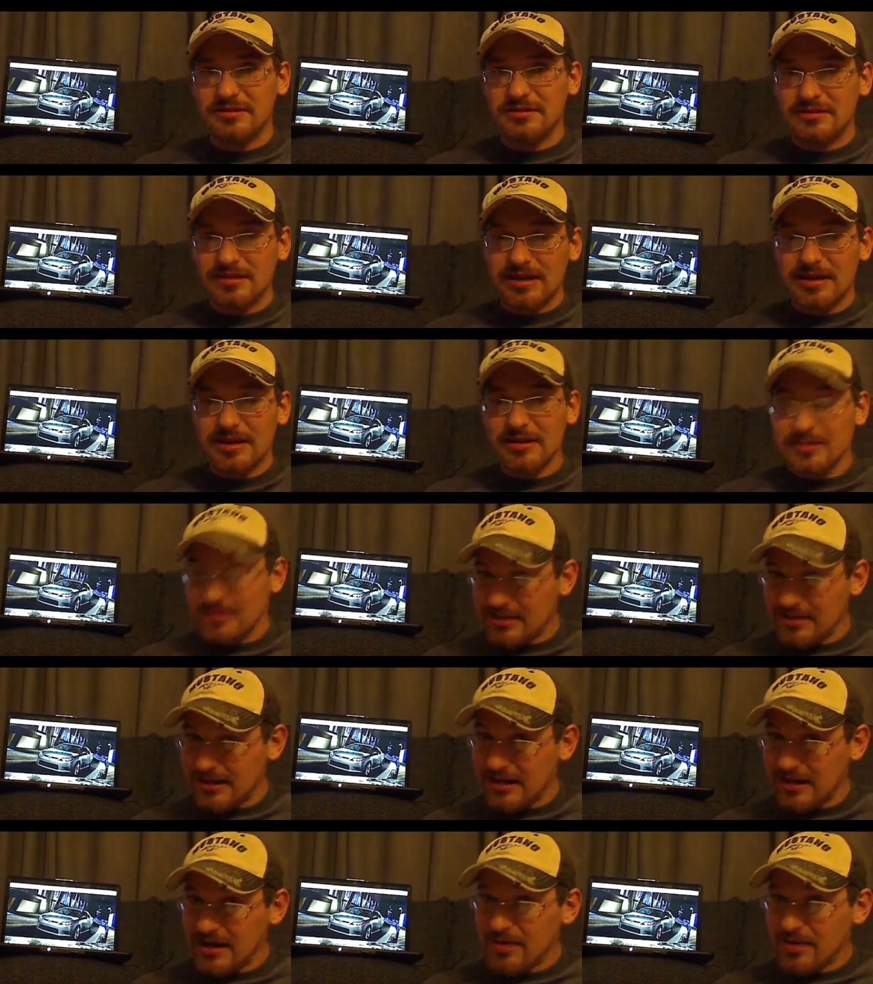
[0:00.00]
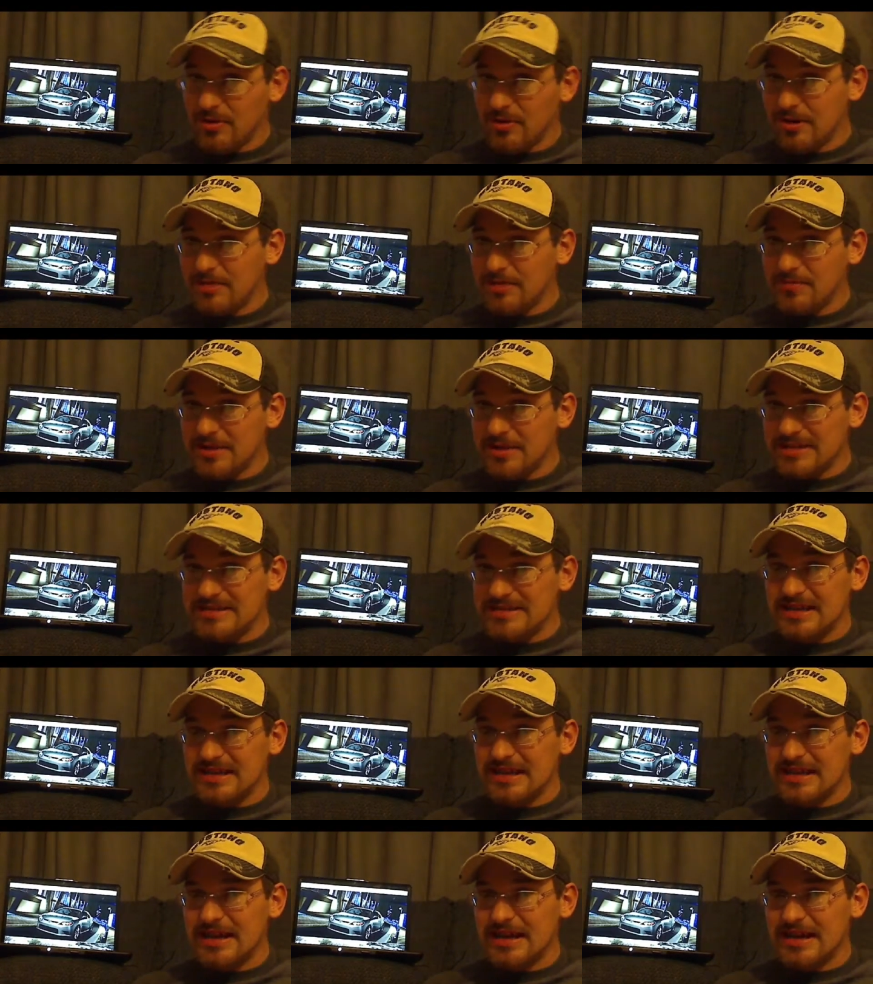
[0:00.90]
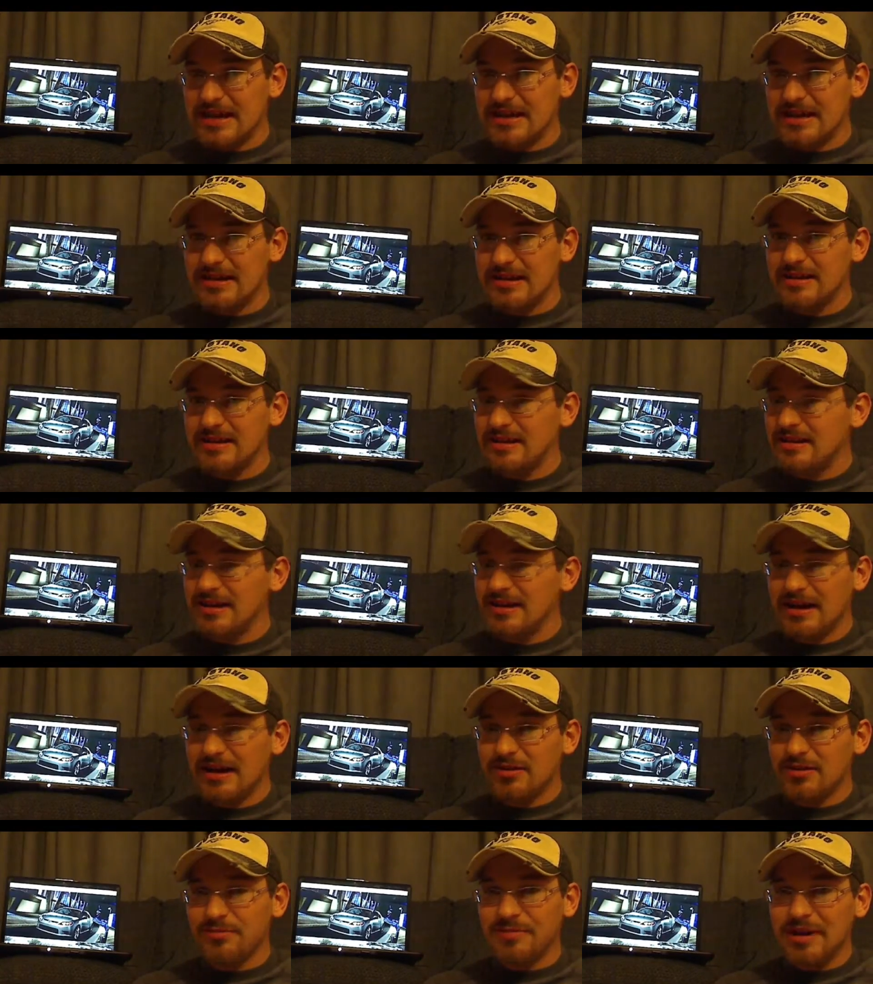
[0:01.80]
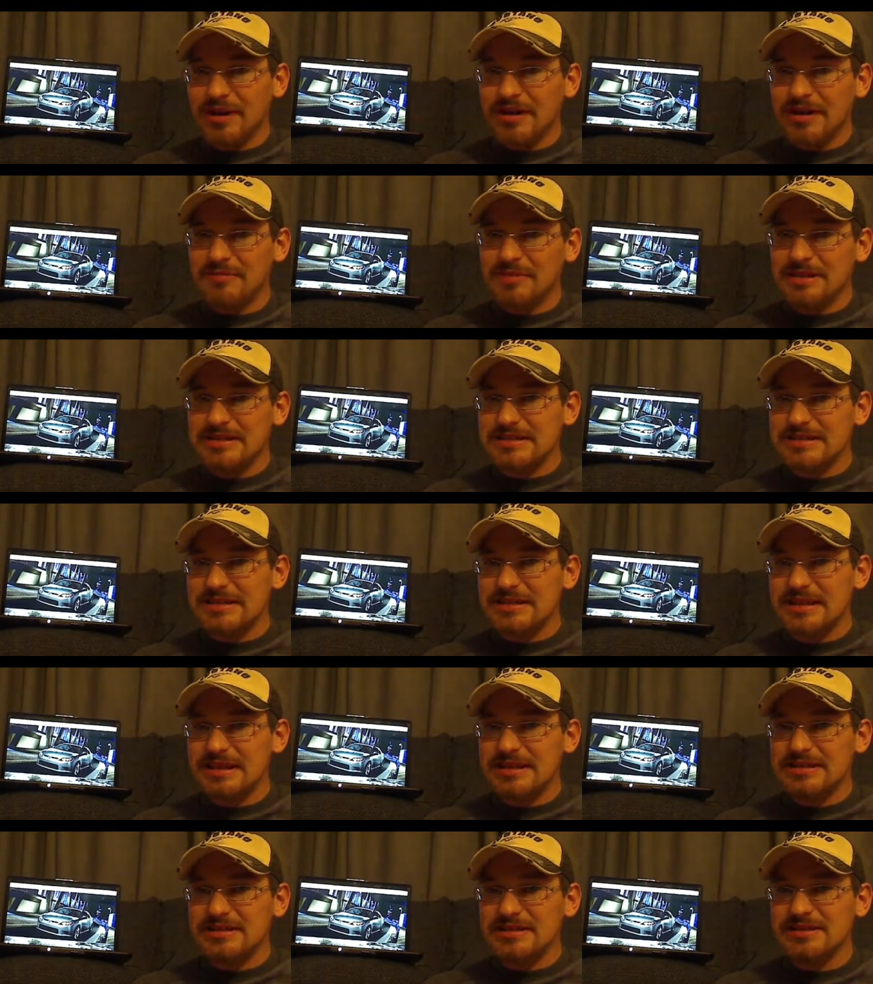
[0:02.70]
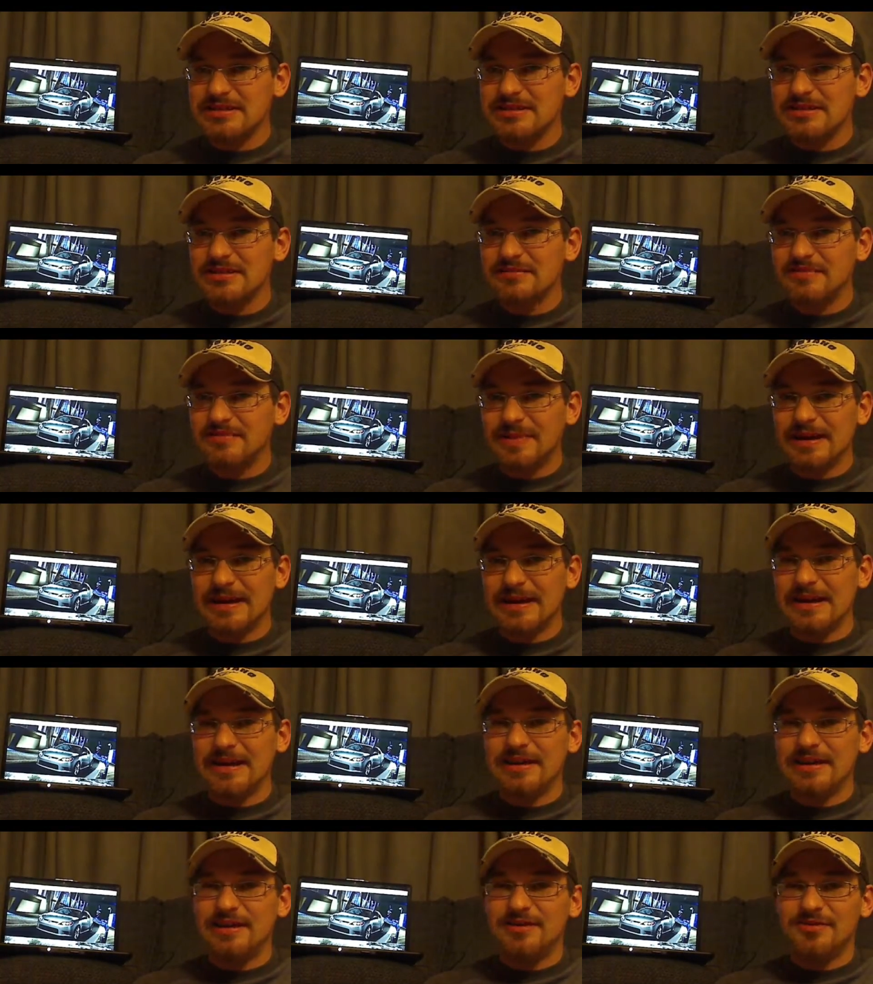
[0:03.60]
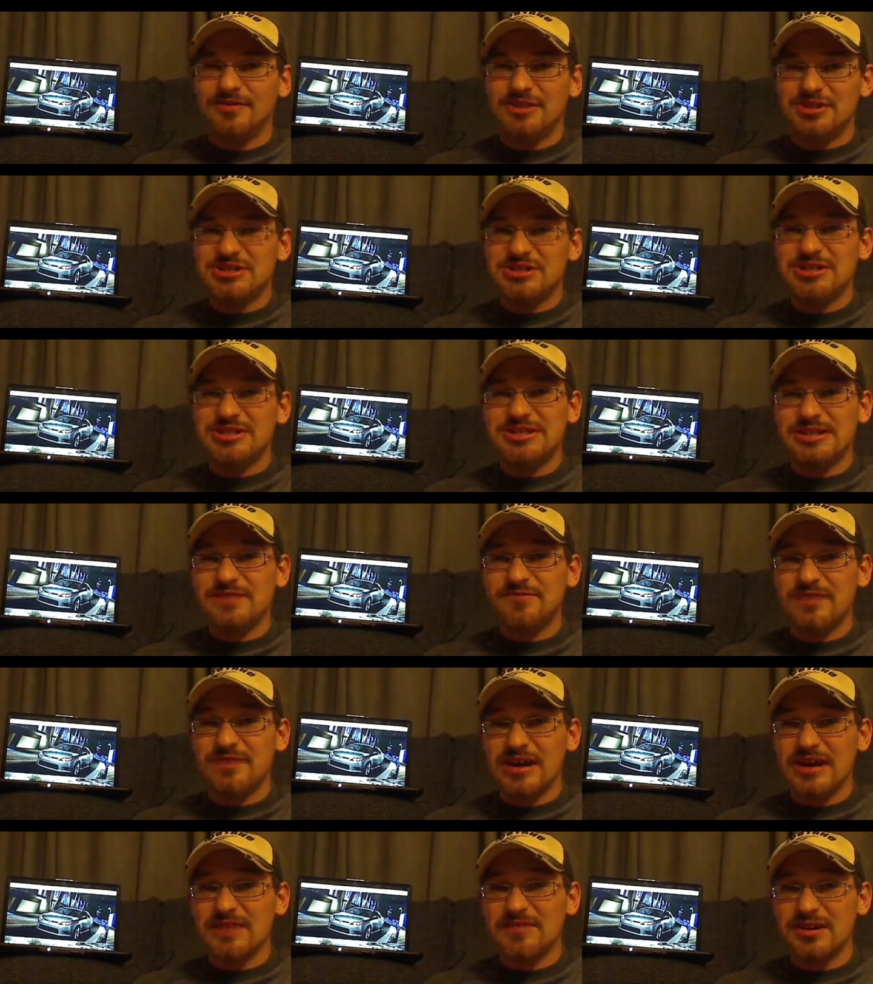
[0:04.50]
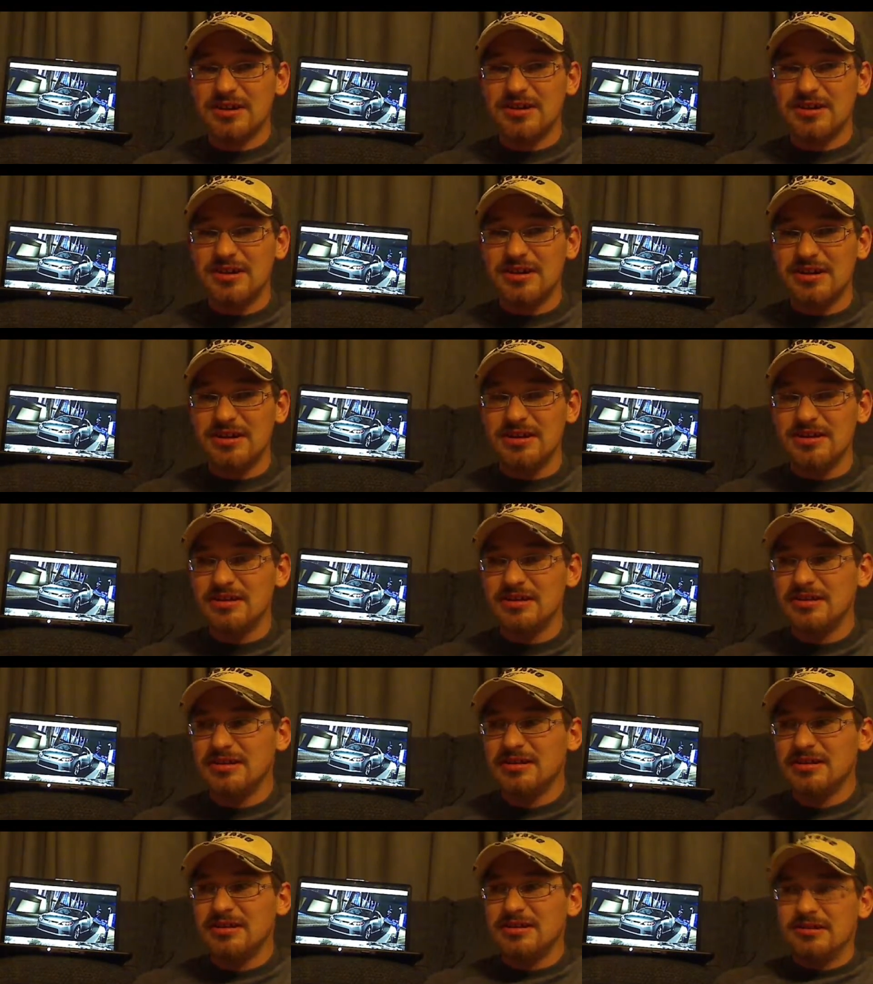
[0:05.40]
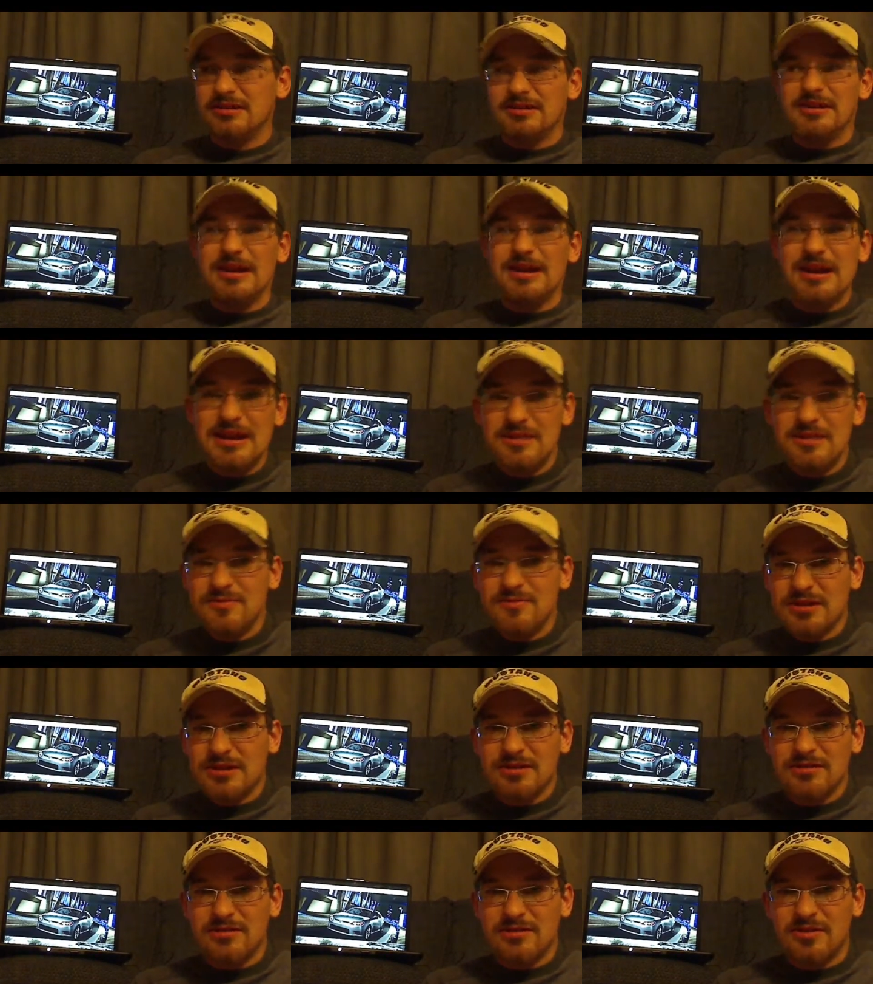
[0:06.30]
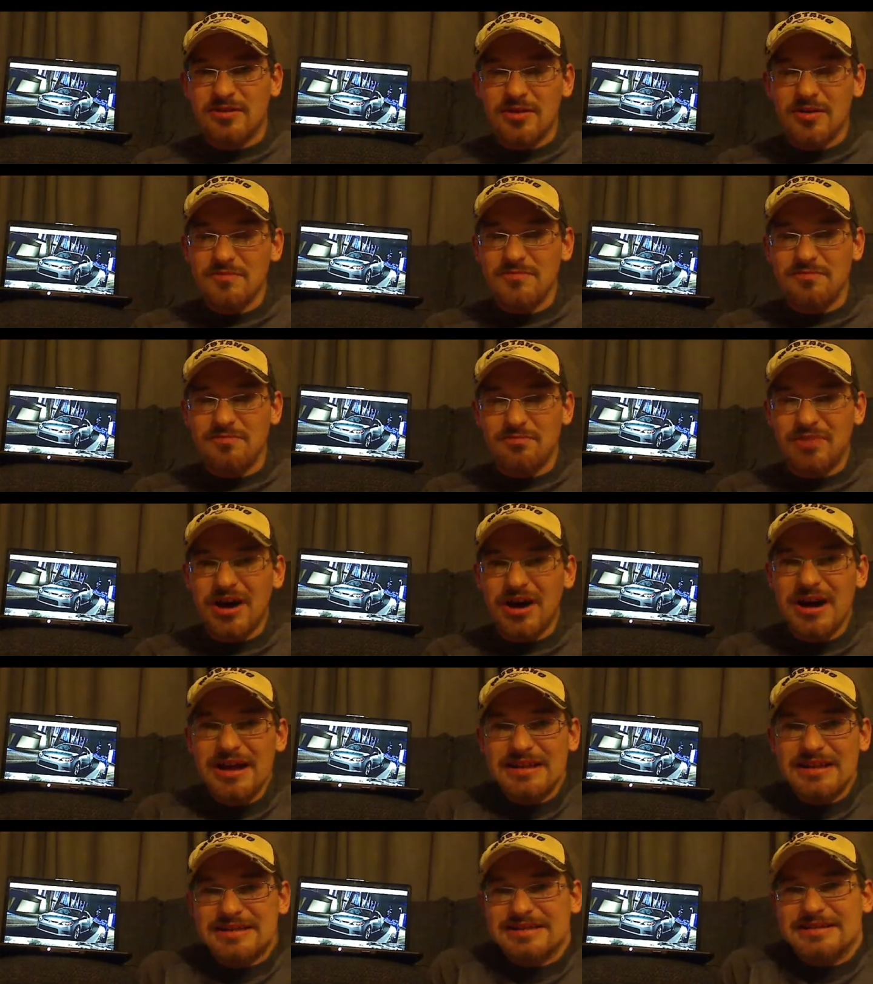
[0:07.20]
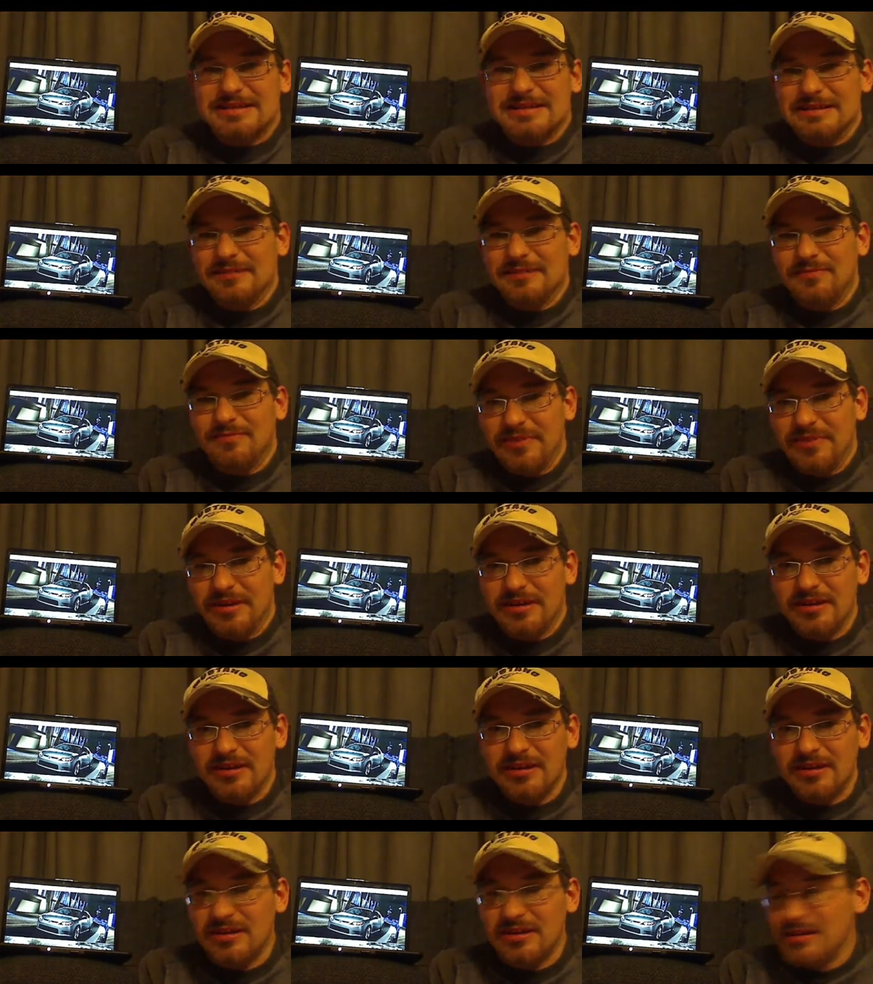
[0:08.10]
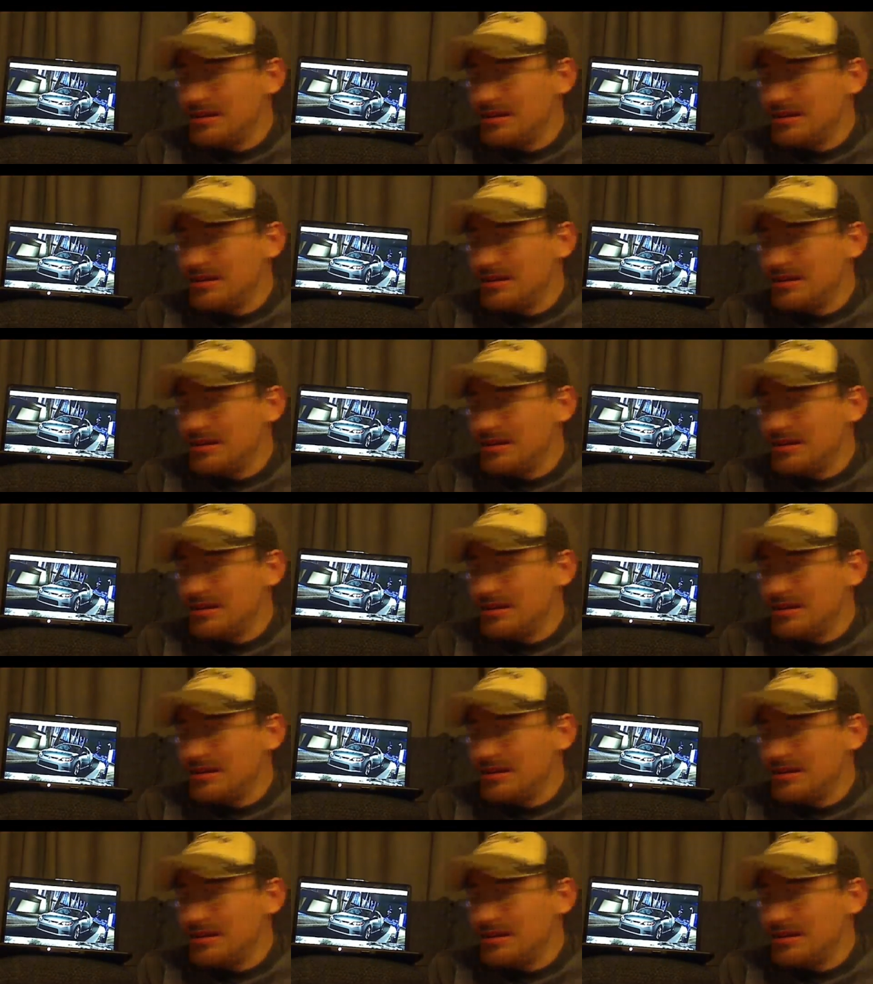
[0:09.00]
Okay, yeah, I'm wearing a Mustang hat. I don't mind Mustangs. But hey, the GT500, anyone can go out and buy this damn thing